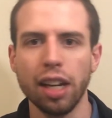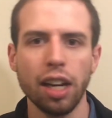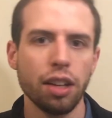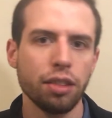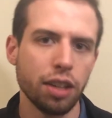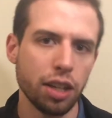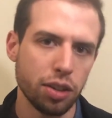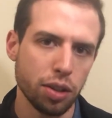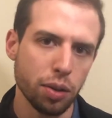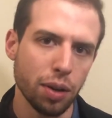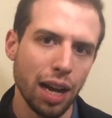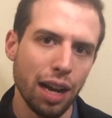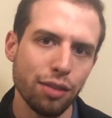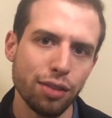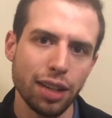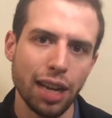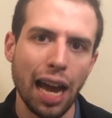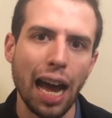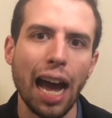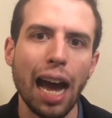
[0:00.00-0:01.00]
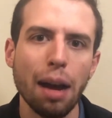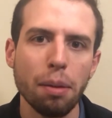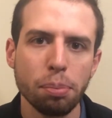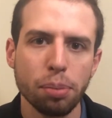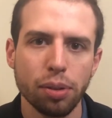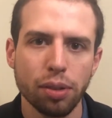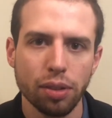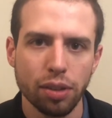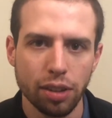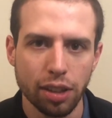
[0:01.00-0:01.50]
They do have an app
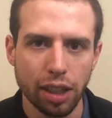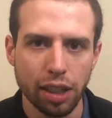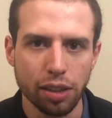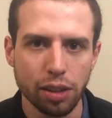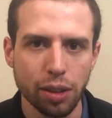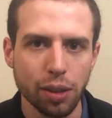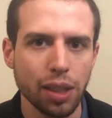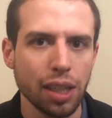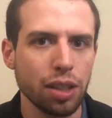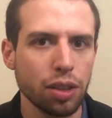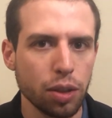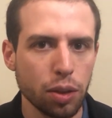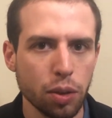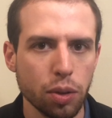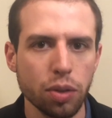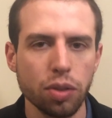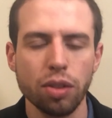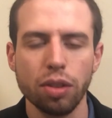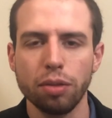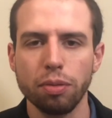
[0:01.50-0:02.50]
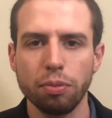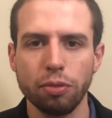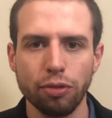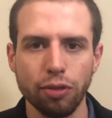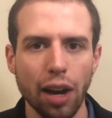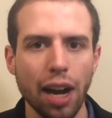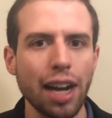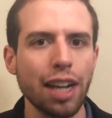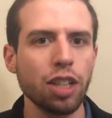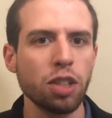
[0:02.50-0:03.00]
that you can use to
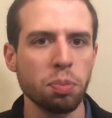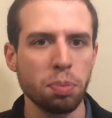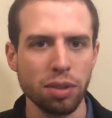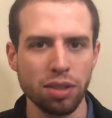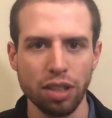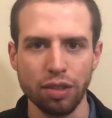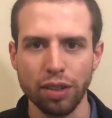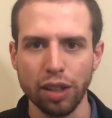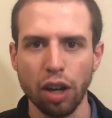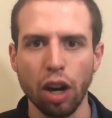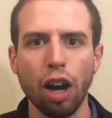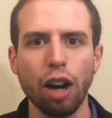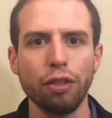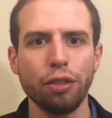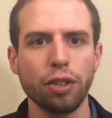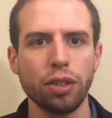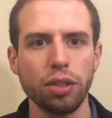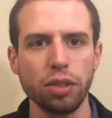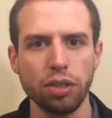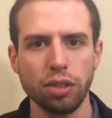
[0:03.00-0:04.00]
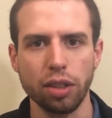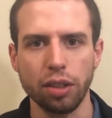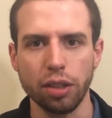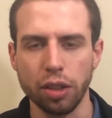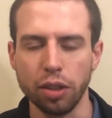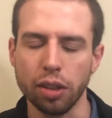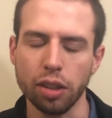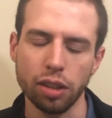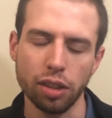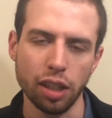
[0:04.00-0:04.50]
find specific offers, so you
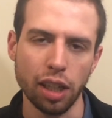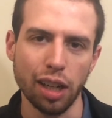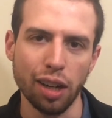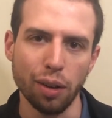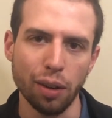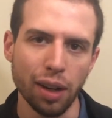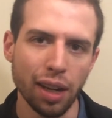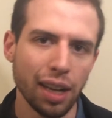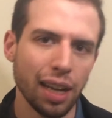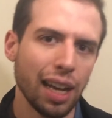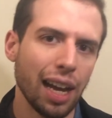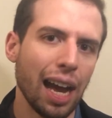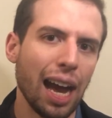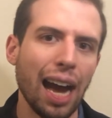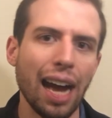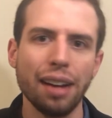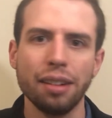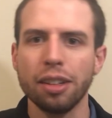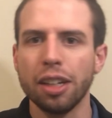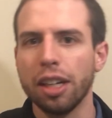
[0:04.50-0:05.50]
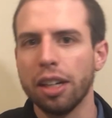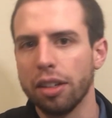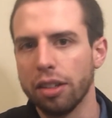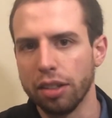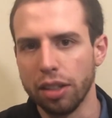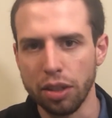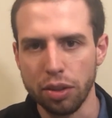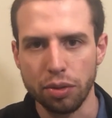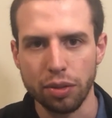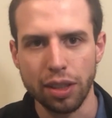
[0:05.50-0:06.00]
could know at
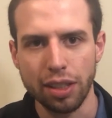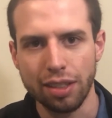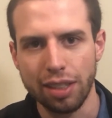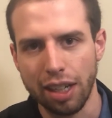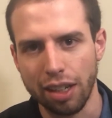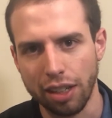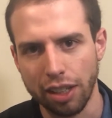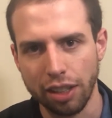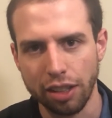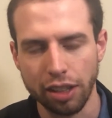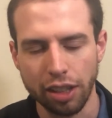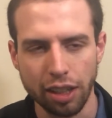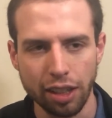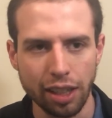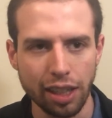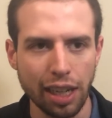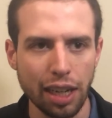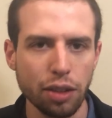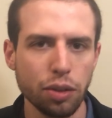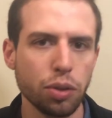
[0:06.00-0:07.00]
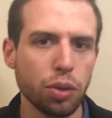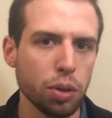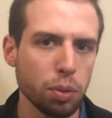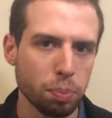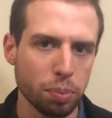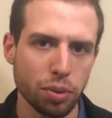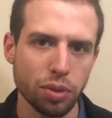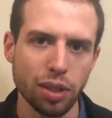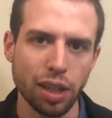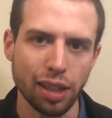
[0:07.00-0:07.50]
this retailer you're going to get
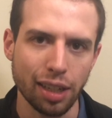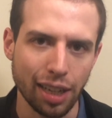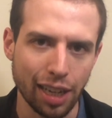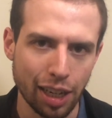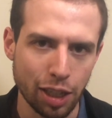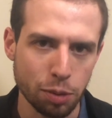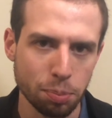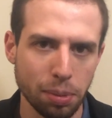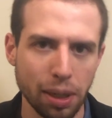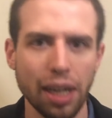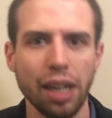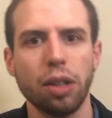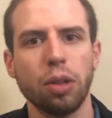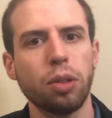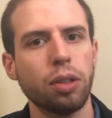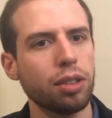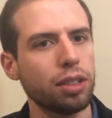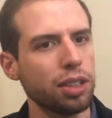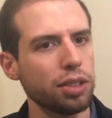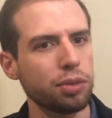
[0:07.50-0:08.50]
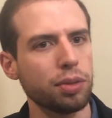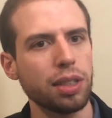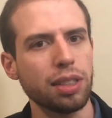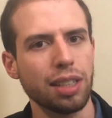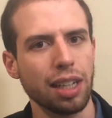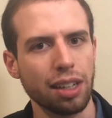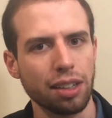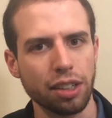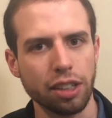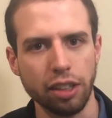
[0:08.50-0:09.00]
2% cash back, or this
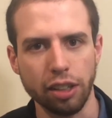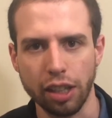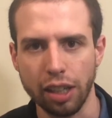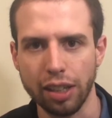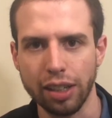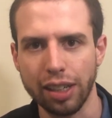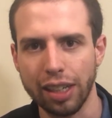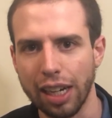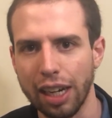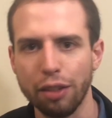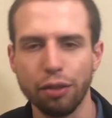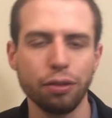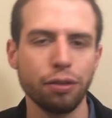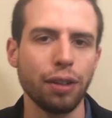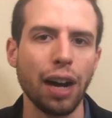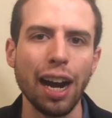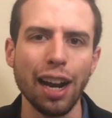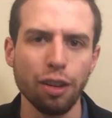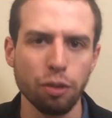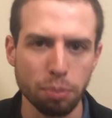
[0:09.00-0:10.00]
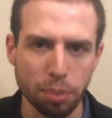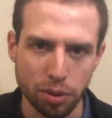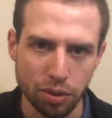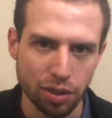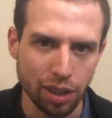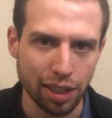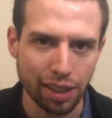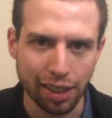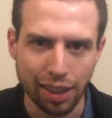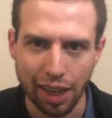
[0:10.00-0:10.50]
retailer you're going to get
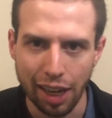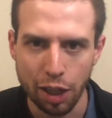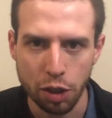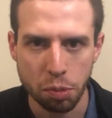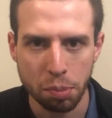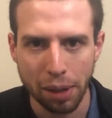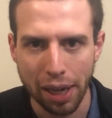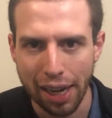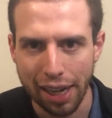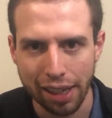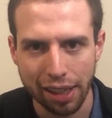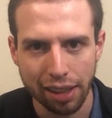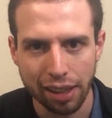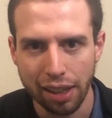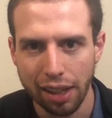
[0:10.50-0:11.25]
5% cash back.